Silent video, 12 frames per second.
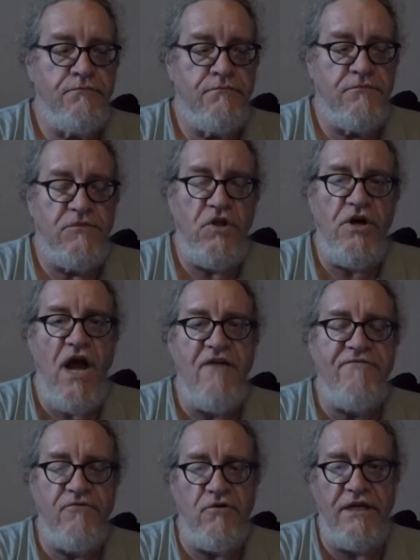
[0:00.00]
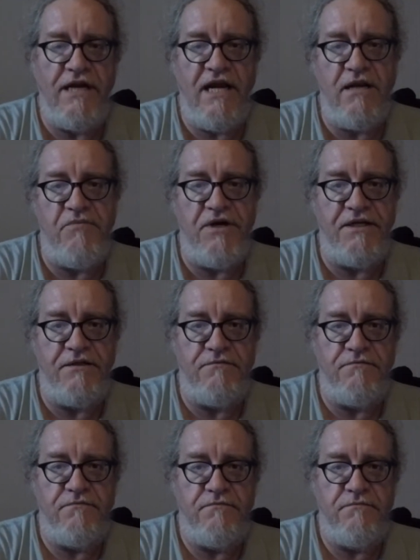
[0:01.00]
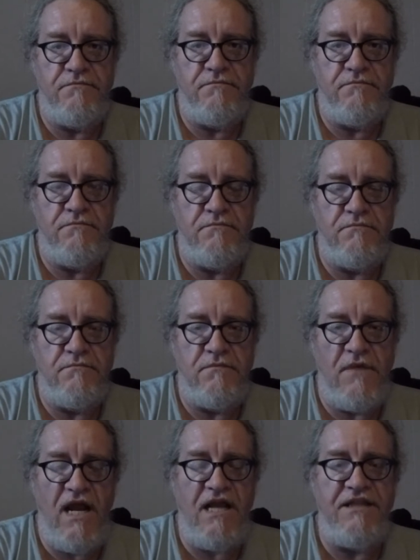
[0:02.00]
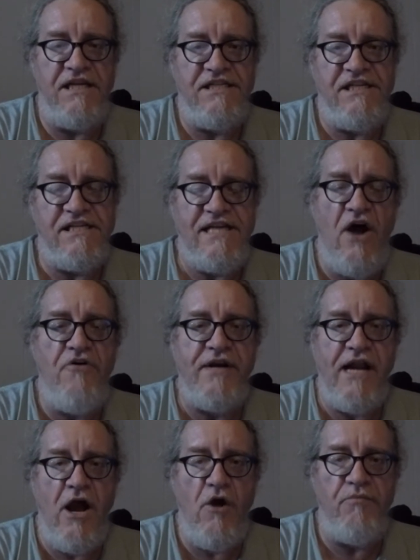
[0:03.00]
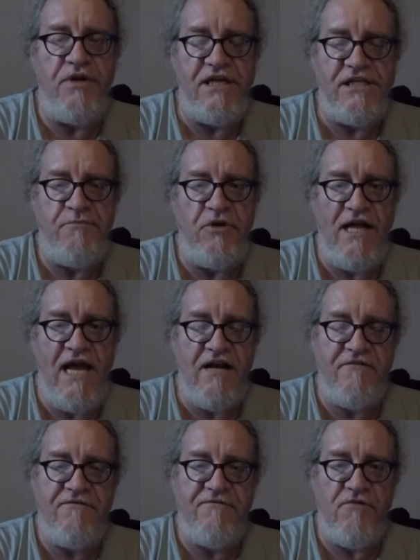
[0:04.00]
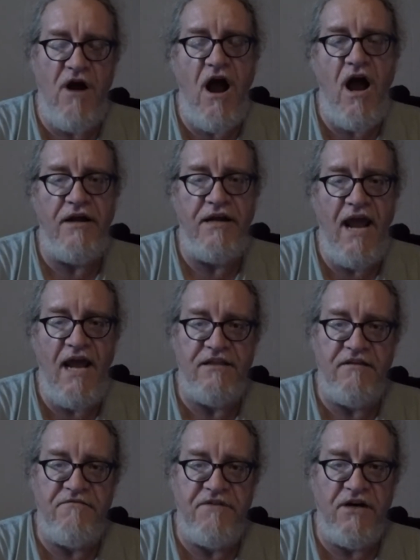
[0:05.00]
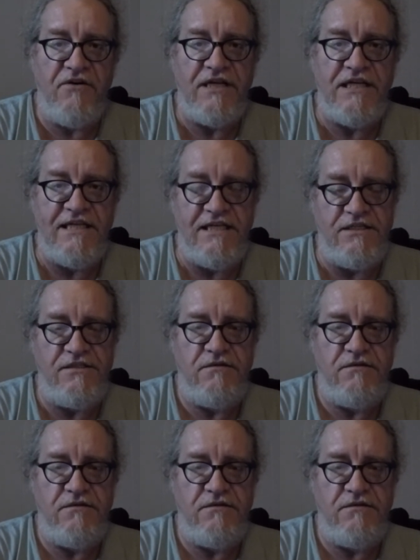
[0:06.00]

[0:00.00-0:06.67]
They're not fooling anybody. And this is out and out Municipal Act fraud at the very least.